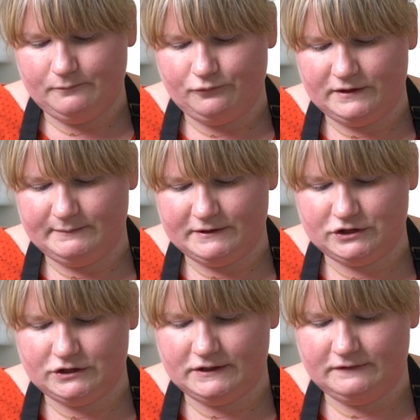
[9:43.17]
Pretty
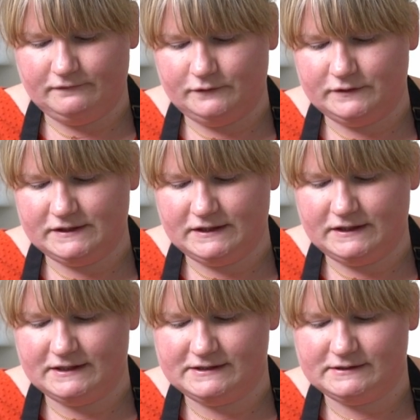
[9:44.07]
much looking forward to
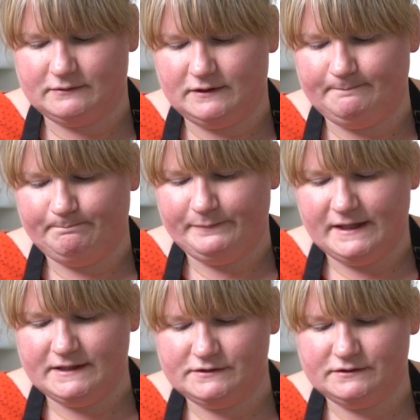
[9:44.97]
this one.
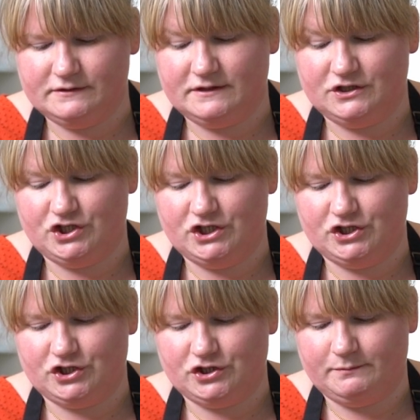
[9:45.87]
So the
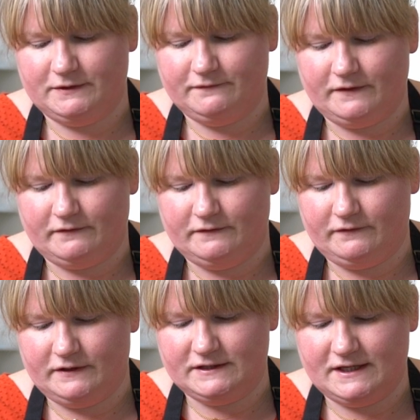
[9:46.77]
ginger should be very,
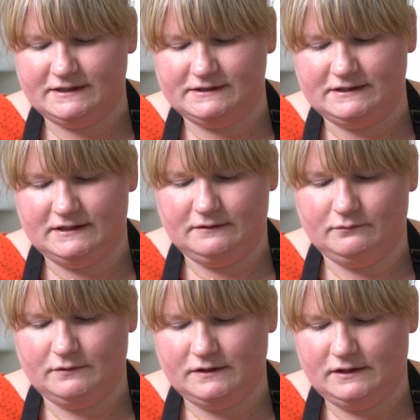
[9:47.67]
very tasty
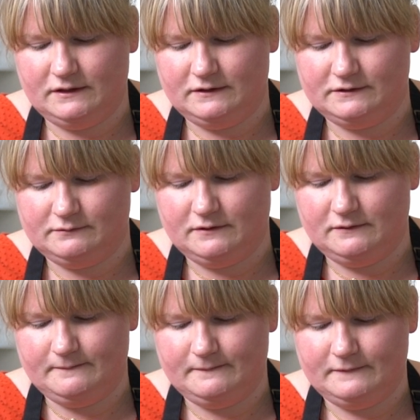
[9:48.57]
with it as
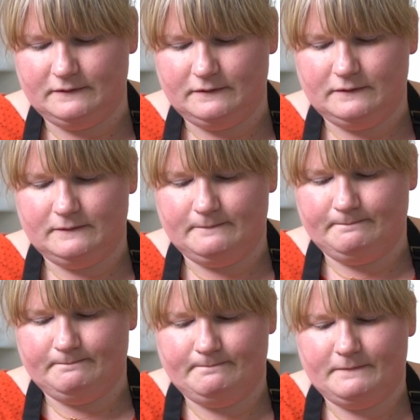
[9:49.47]
well.
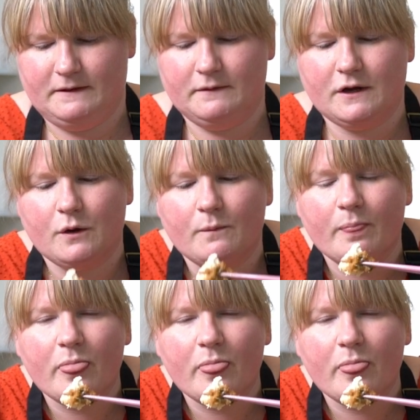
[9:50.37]
Here we go.